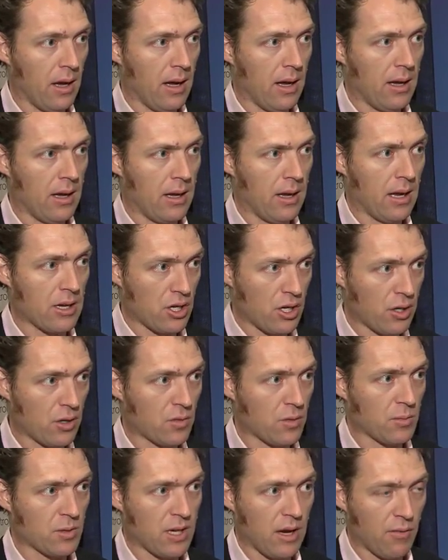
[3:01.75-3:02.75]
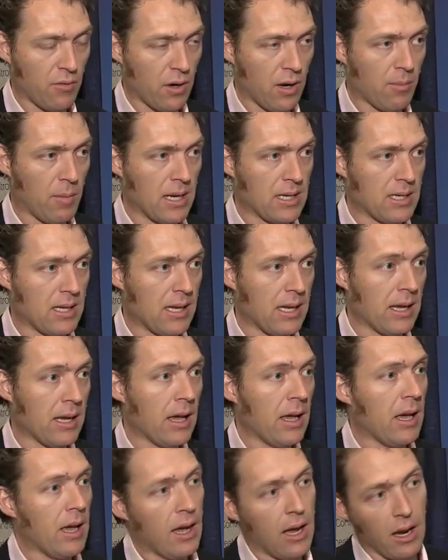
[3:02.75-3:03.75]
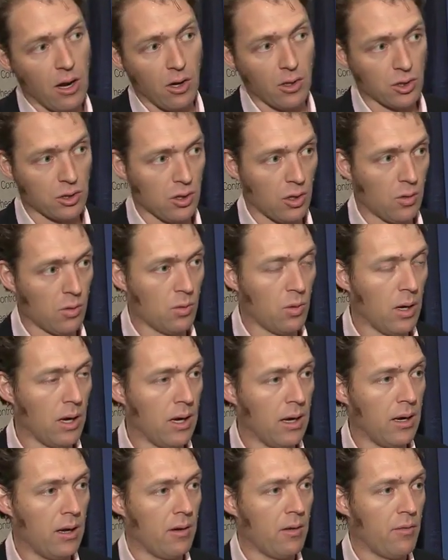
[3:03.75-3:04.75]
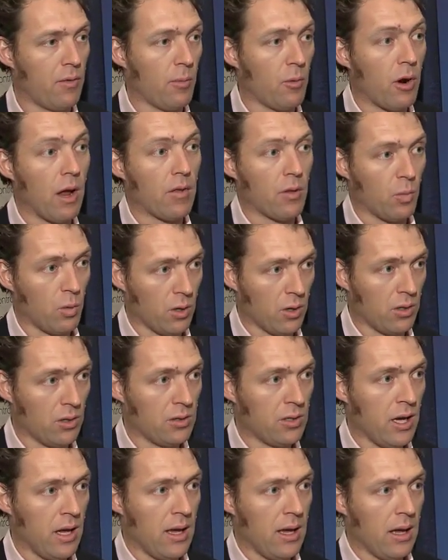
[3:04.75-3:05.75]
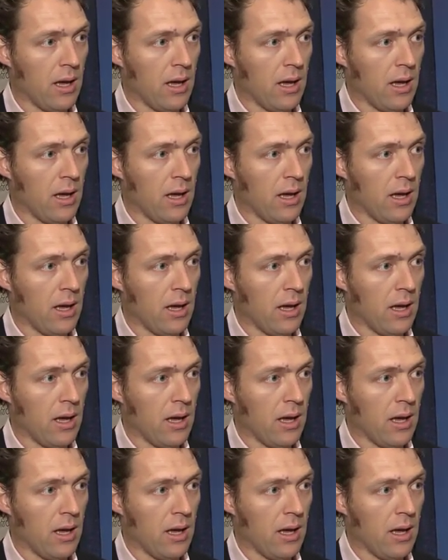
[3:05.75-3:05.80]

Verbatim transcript: uh, engineers from Stanford and M I T, and also uh, from around the world,